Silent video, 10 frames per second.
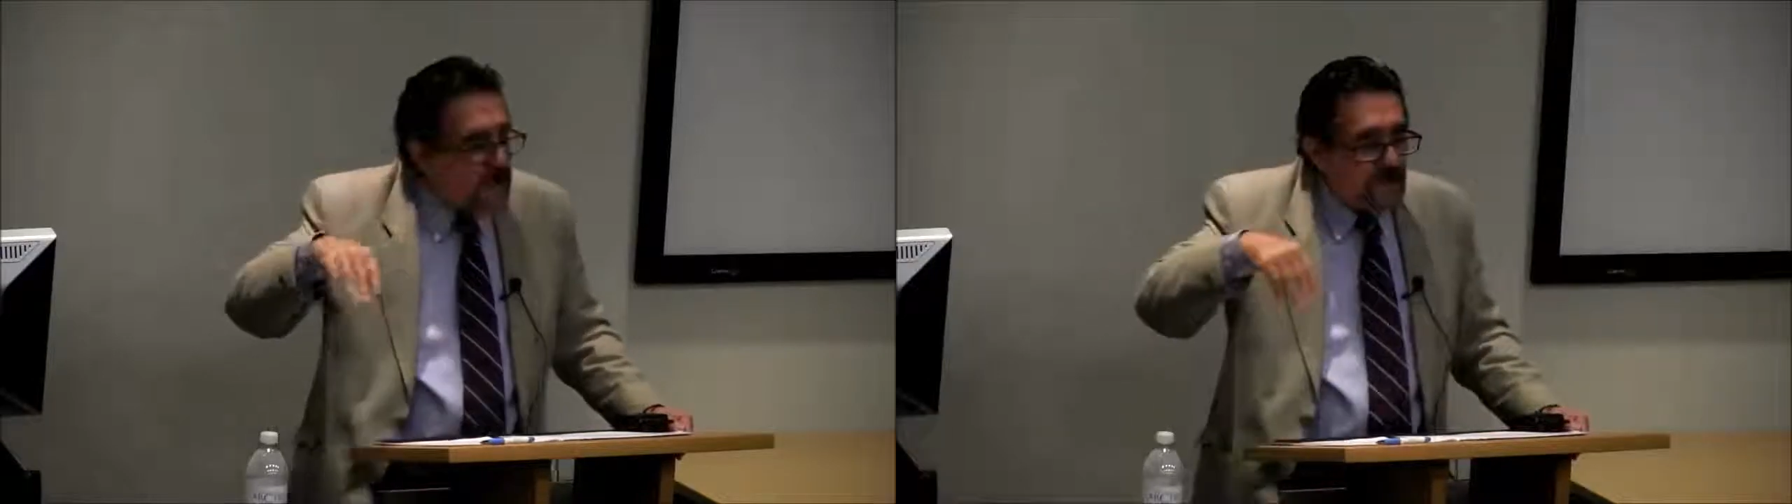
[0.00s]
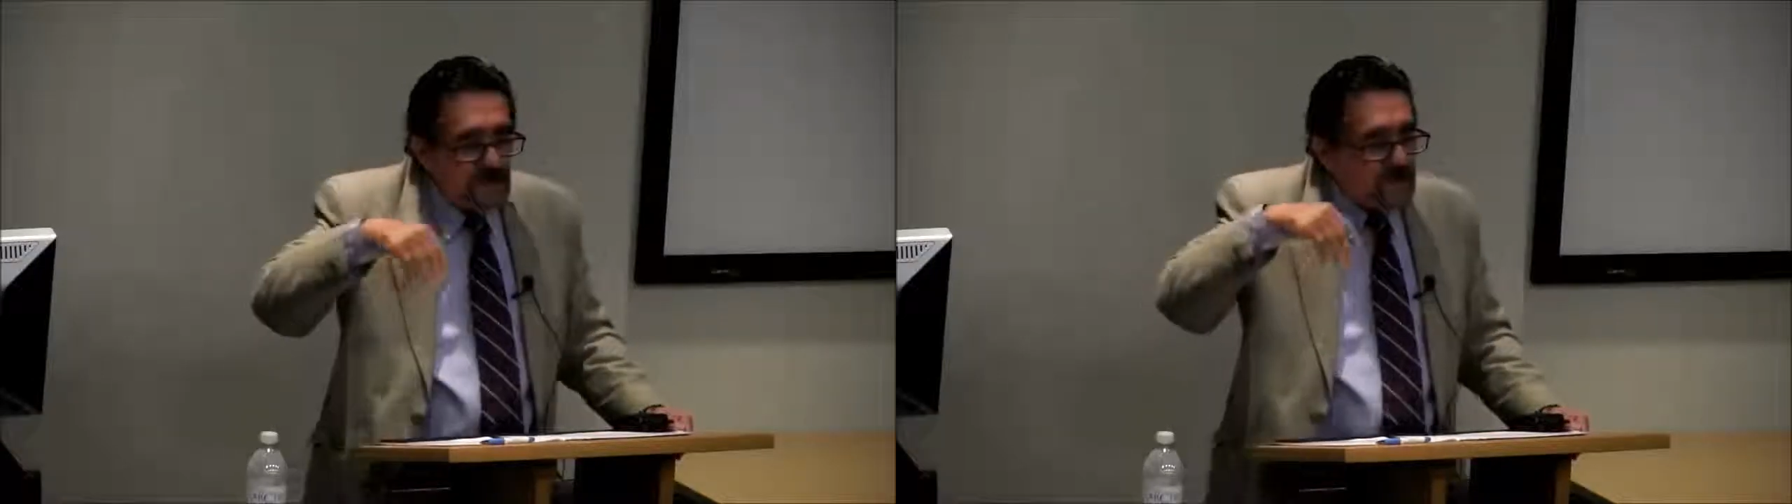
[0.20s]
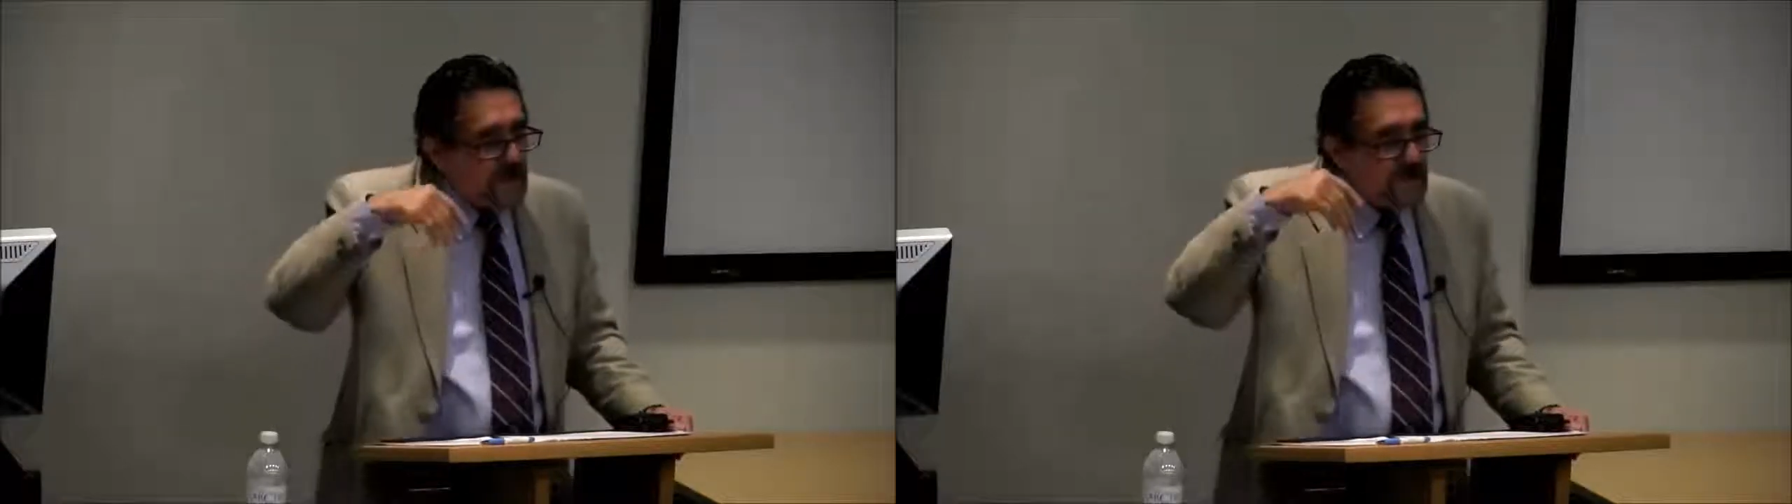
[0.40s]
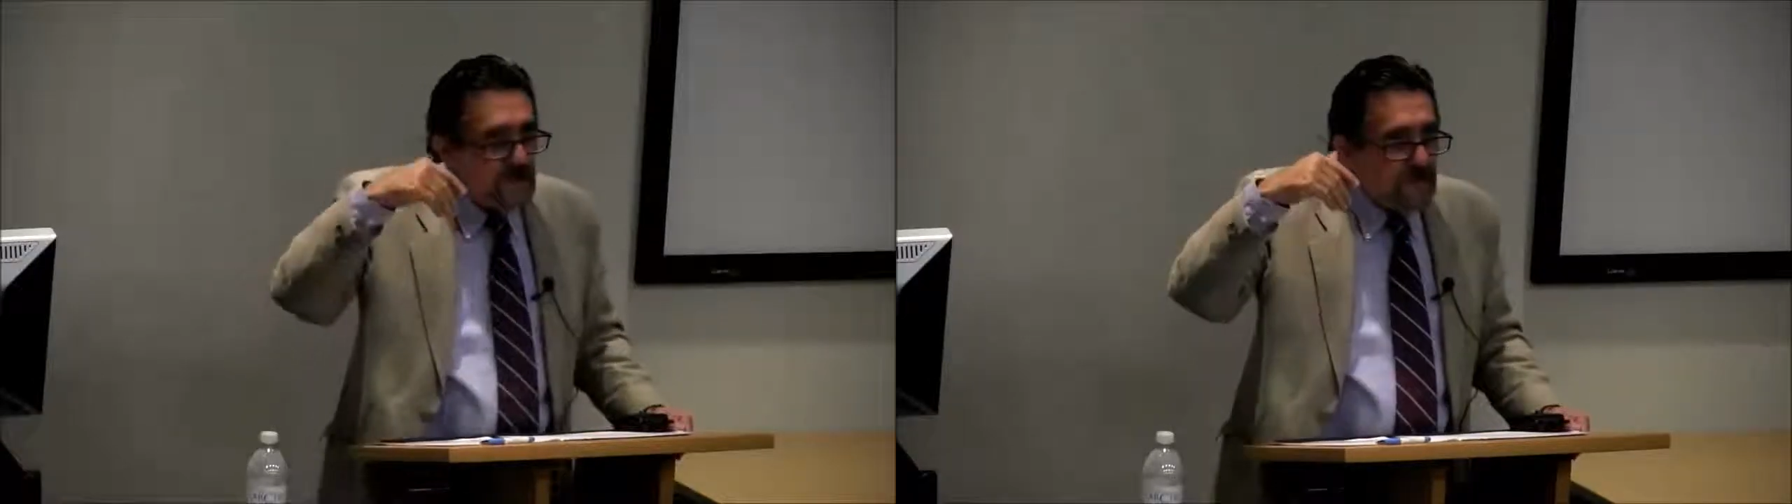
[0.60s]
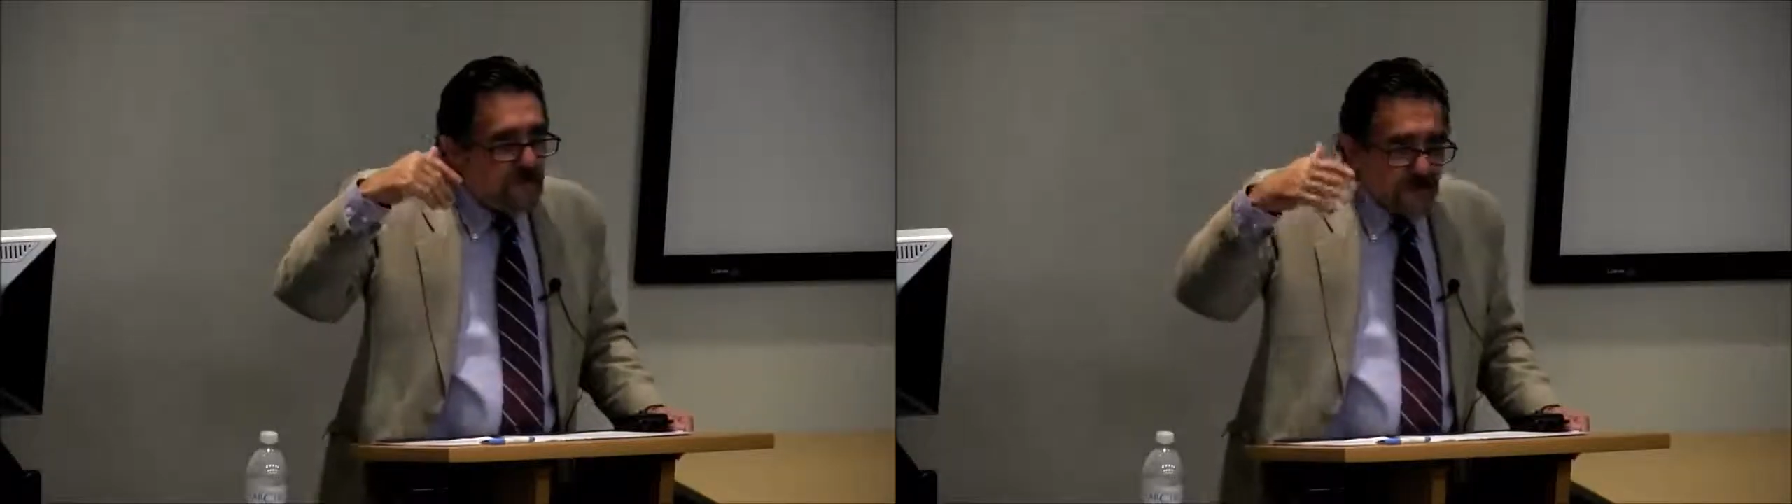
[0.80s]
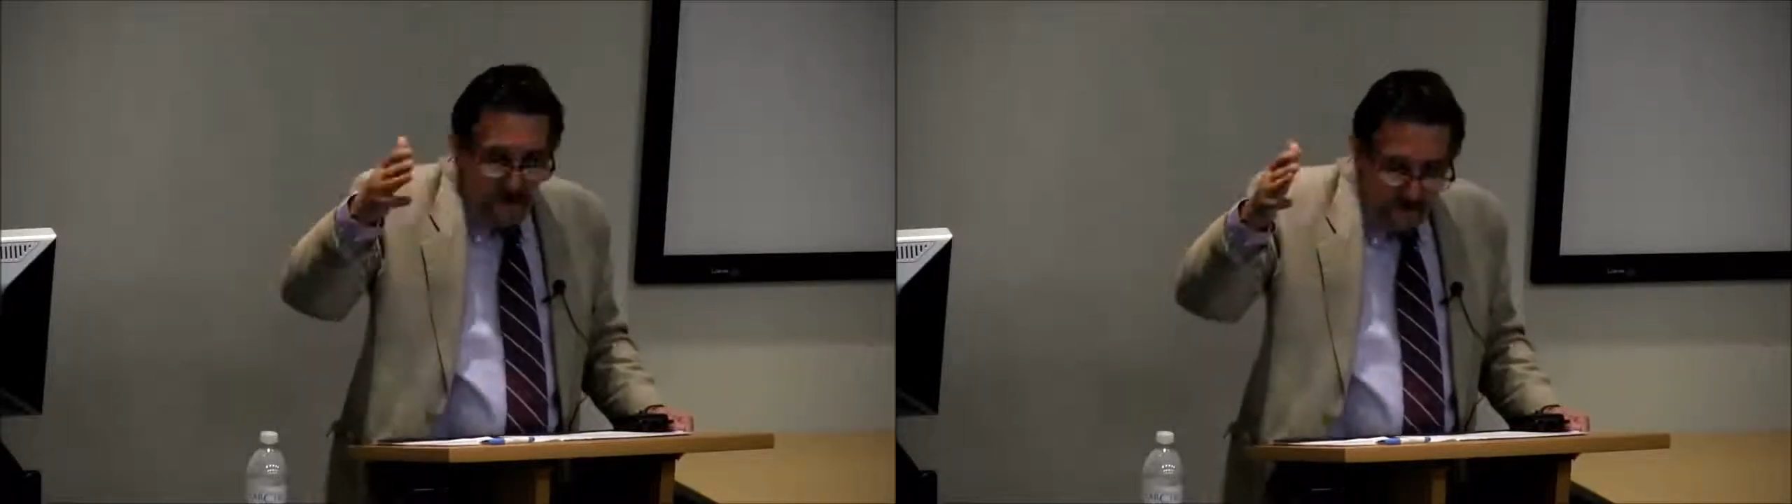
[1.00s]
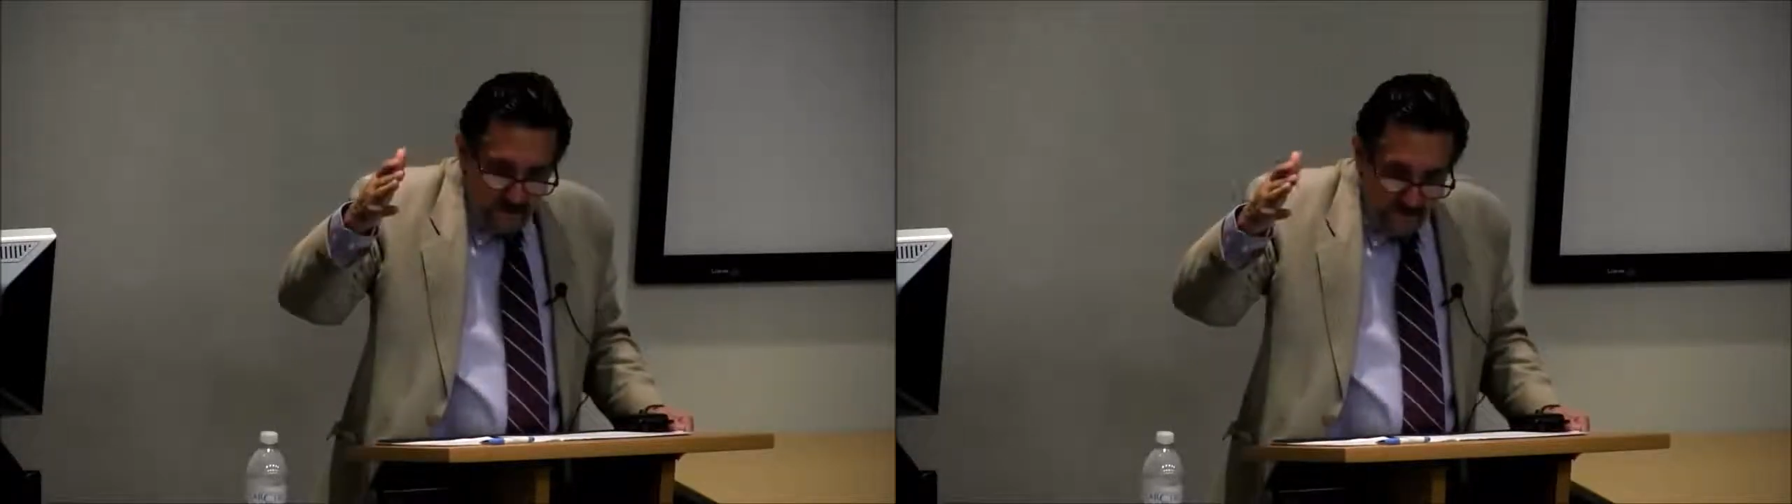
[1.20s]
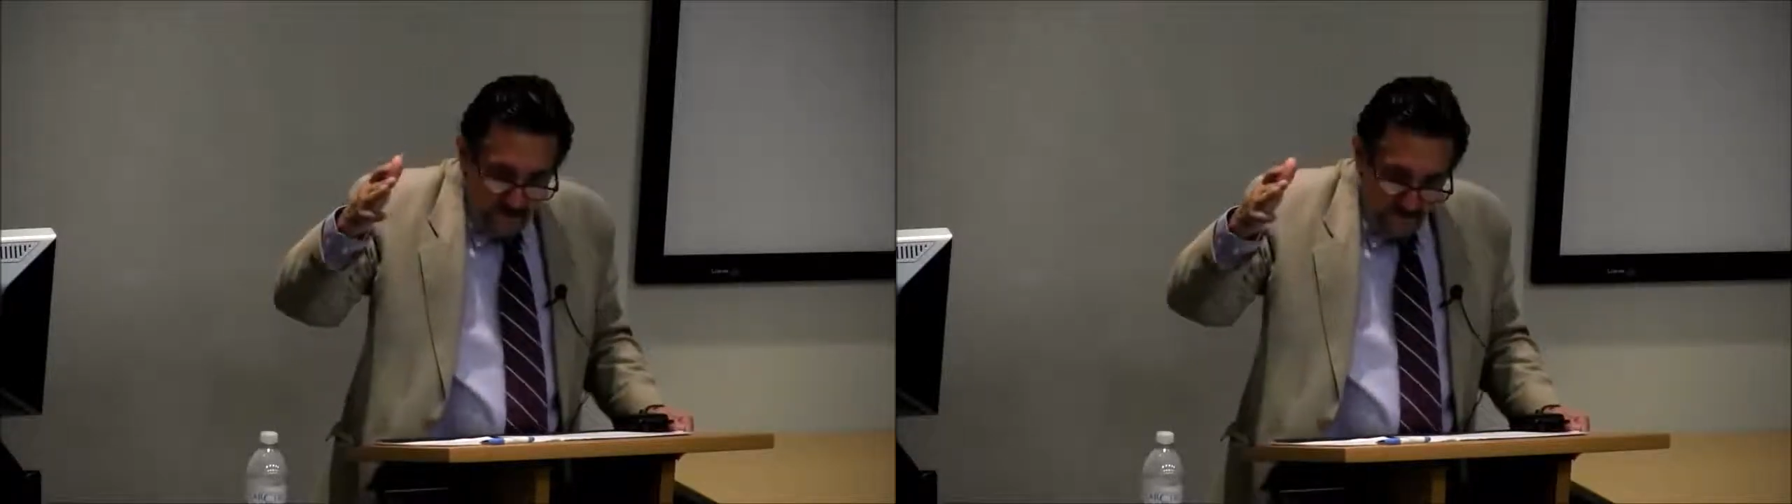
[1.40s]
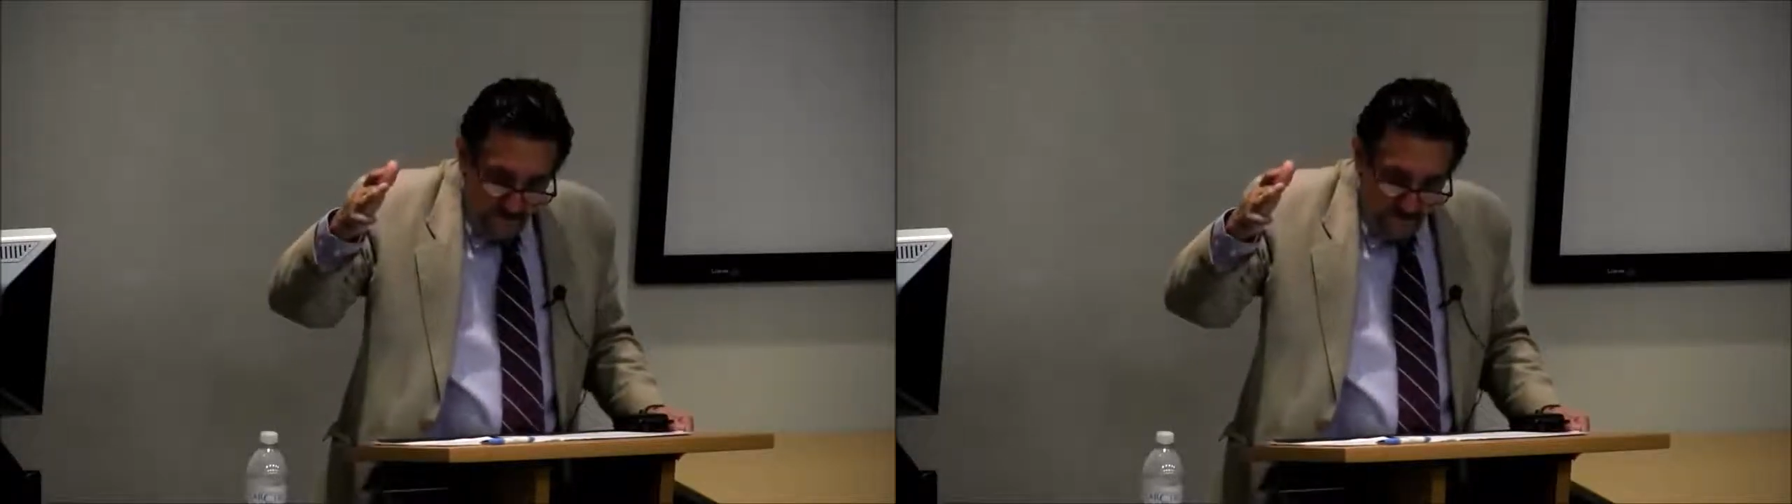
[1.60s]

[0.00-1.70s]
until centuries later.